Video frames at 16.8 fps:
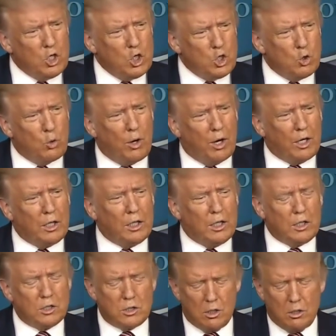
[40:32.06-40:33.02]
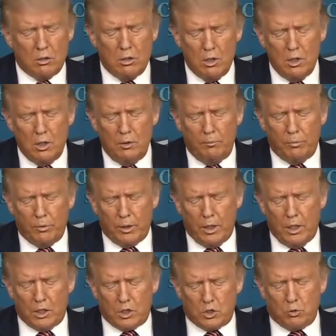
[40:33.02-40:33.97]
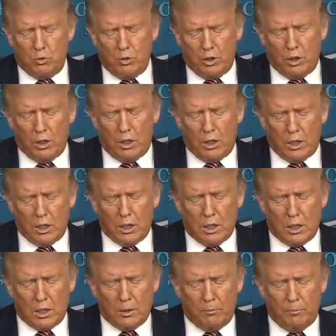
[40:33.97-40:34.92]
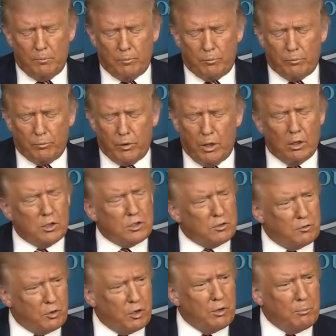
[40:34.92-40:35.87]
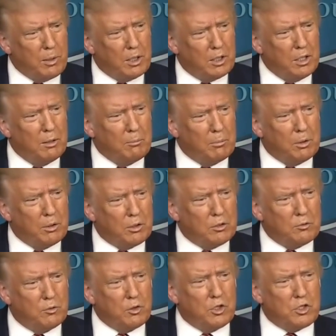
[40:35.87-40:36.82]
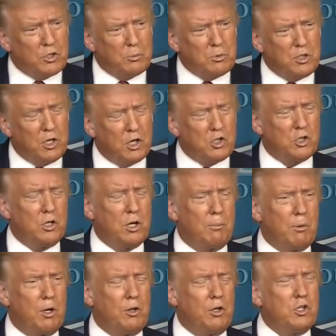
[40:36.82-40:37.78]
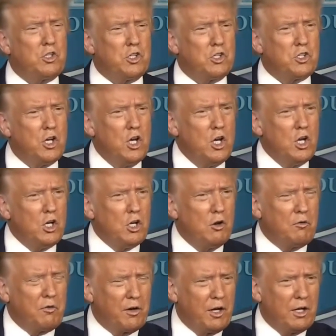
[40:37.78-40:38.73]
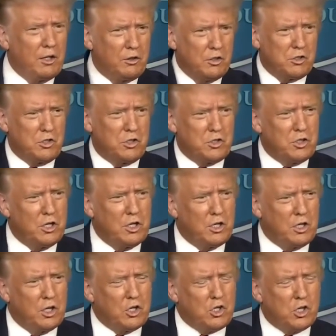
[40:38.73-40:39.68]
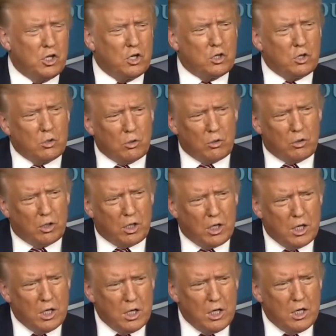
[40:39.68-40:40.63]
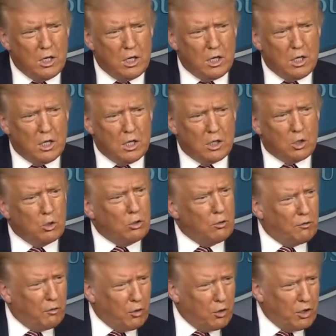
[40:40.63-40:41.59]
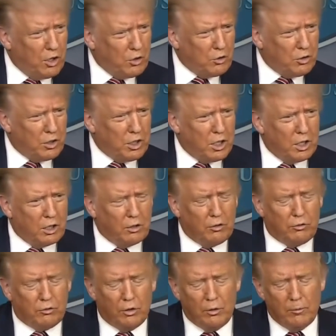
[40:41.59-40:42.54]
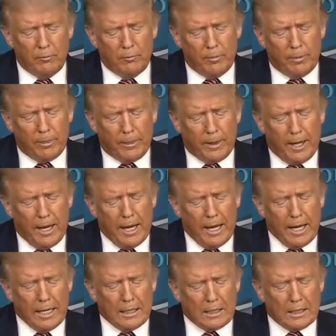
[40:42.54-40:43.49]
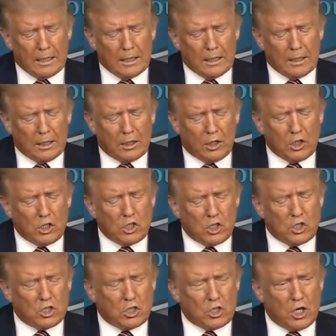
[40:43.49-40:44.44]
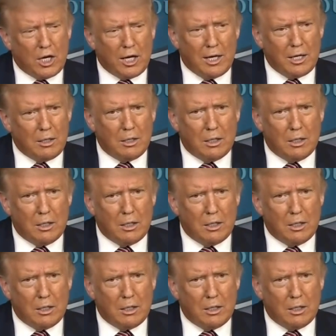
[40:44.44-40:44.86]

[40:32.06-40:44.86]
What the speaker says: directly. So it's really, you know, it's a very big number. It's a very substantial number. And this is, don't forget, this is in addition to the $400, and this is a